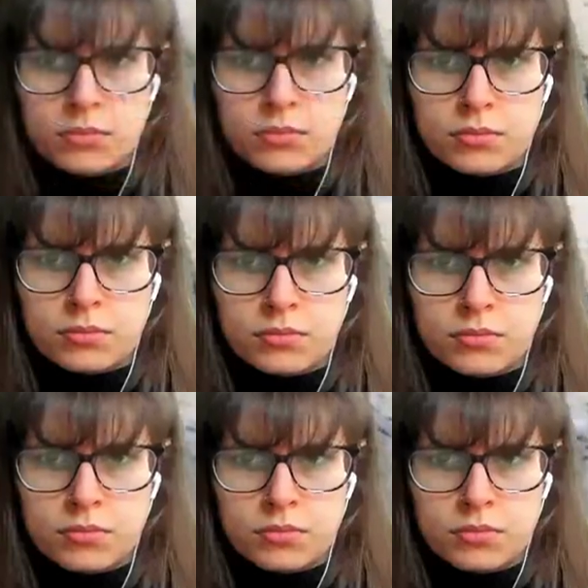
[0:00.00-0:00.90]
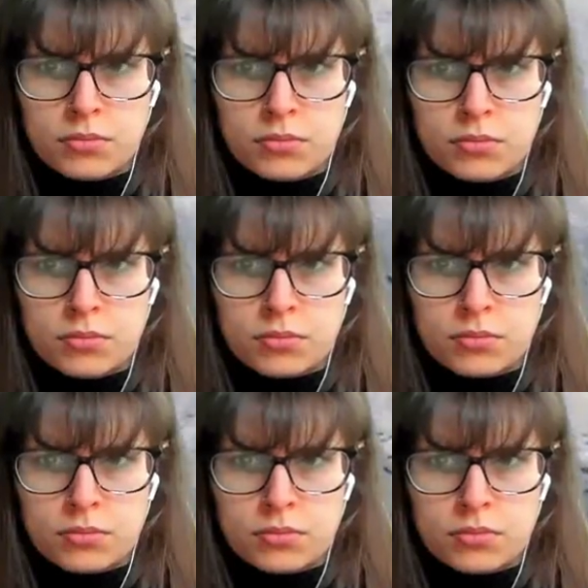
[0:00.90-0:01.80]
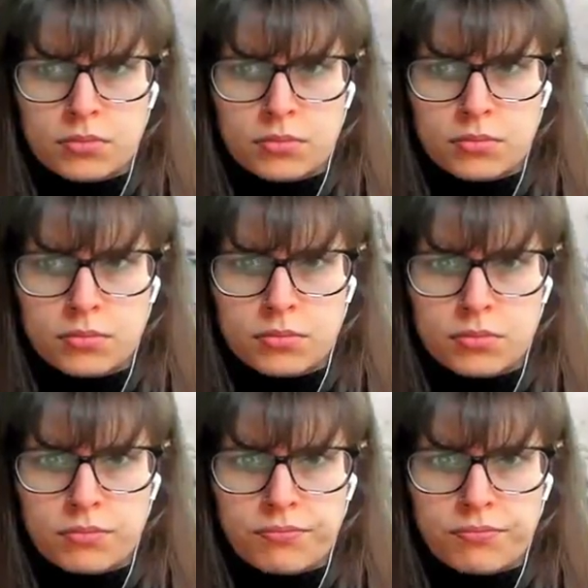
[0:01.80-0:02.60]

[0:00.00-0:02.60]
Nobody speaks.